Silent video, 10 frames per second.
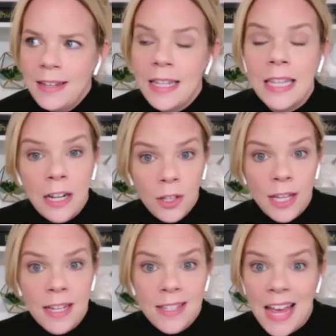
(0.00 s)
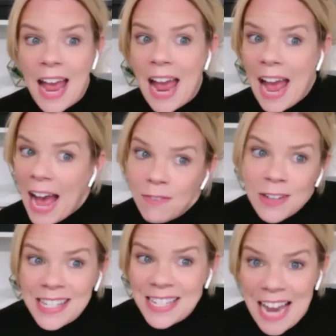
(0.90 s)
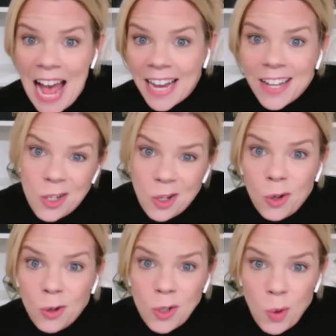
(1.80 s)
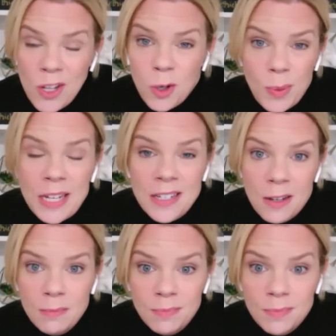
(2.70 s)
little kids, have a snack until their toys are picked up.